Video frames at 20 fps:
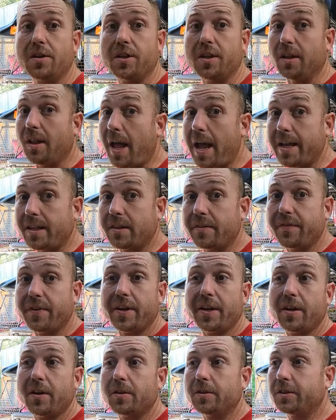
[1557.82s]
you like the
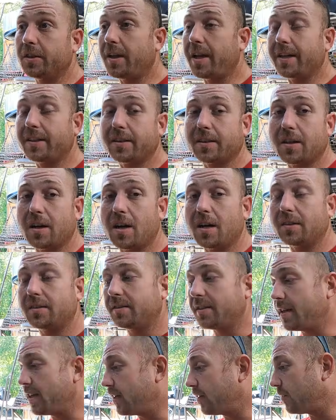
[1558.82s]
videos, you like the
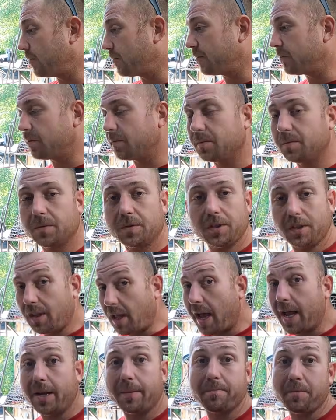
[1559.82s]
content, you
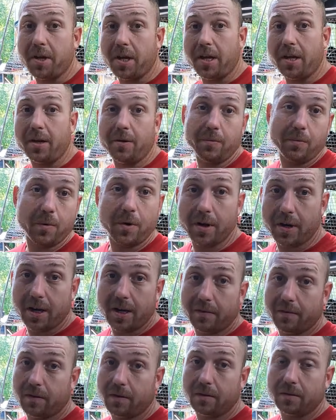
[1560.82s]
like me,
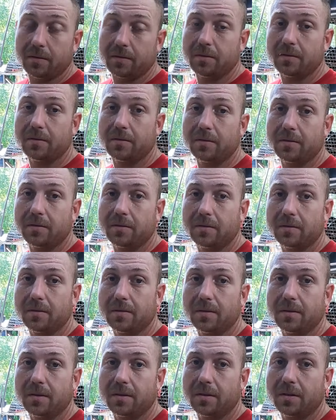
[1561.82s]
whatever,
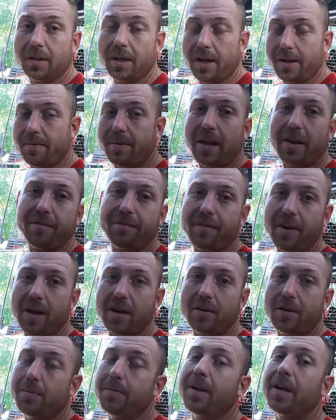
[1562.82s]
hit that
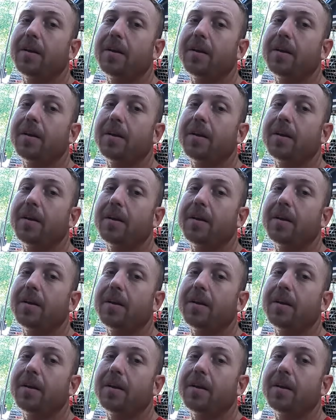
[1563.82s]
fake, do me